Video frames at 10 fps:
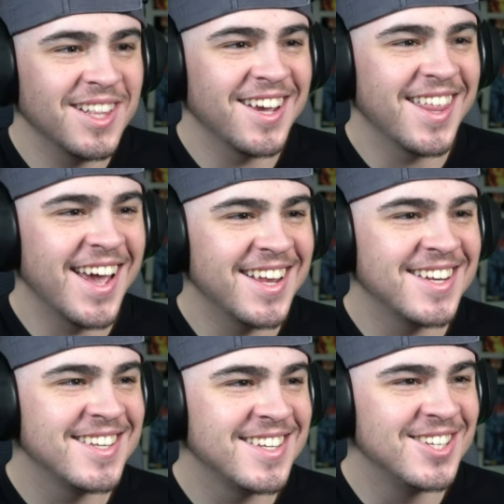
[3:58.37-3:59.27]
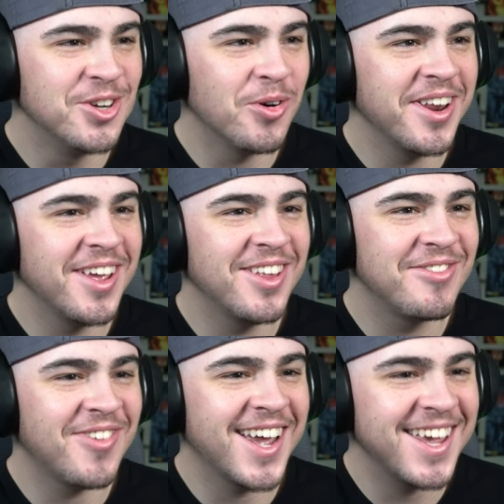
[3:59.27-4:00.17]
Look at that. Join
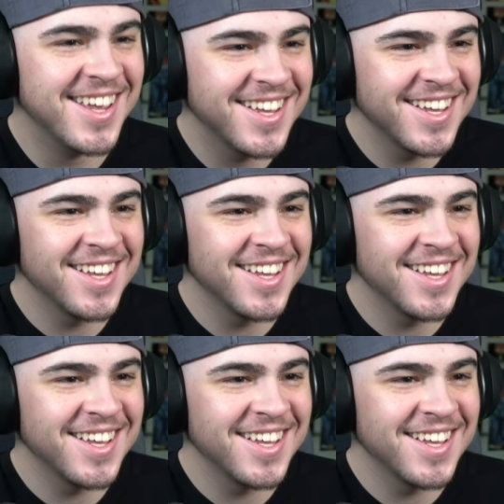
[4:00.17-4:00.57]
his fight.